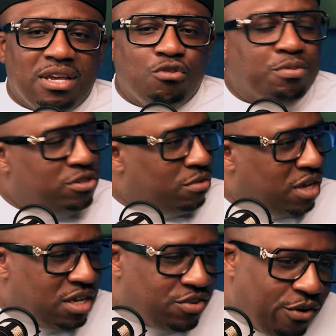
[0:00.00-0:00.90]
You put your
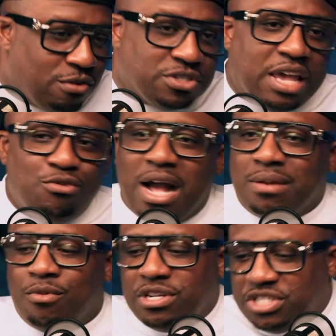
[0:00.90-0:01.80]
kids first. You got
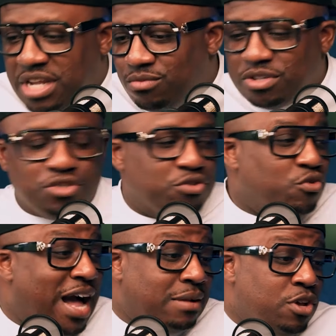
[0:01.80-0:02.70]
them on the jet with you. You
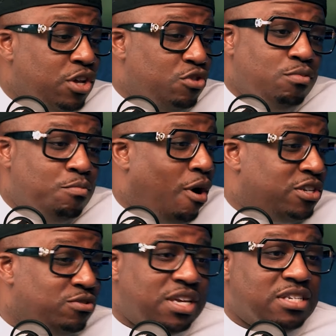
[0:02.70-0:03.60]
got them. You brought
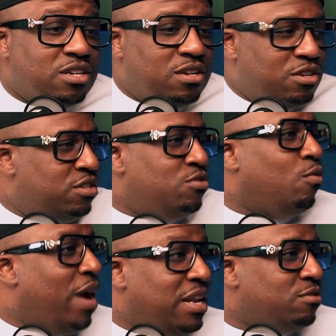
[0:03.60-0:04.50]
your kid to a
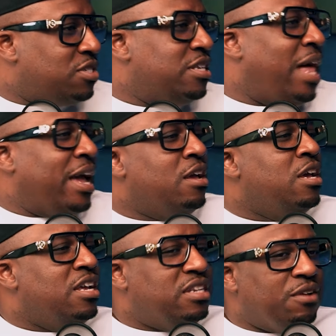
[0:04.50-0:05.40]
radio station, like
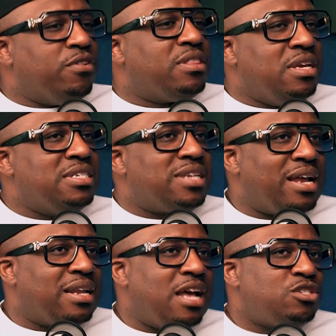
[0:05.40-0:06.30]
different things
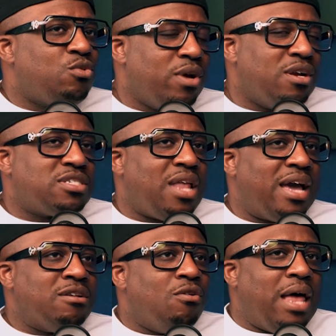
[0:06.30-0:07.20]
like that, to where it's like,
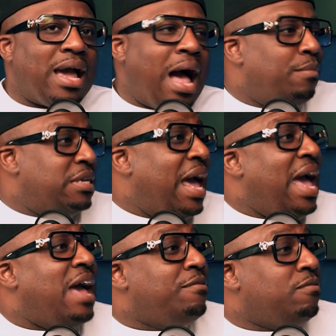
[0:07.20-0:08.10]
no, like, I'm a
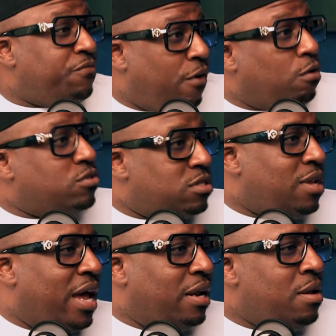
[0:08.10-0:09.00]
dad first.
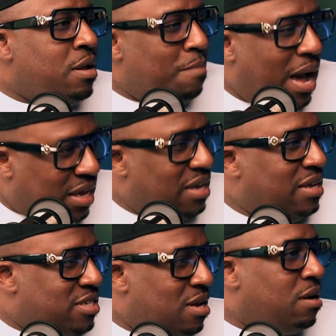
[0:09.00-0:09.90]
Like, 1,000%. My
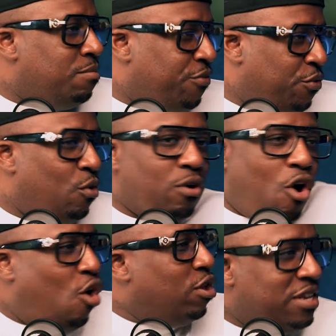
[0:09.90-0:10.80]
kids come before
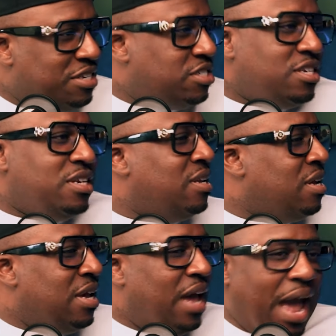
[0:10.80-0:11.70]
all of this shit,
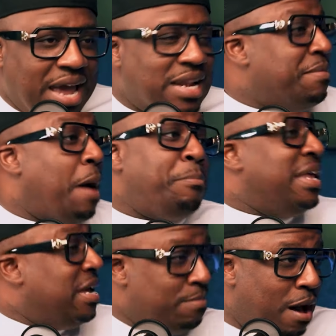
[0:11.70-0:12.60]
and I'm not
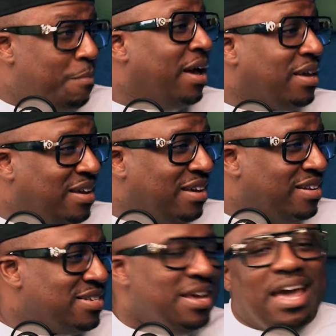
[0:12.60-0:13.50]
playing about my
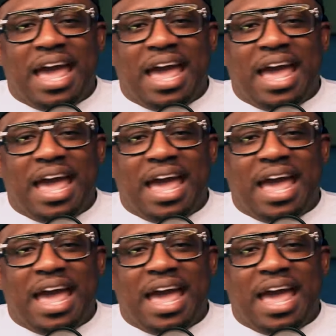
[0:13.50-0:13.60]
kids.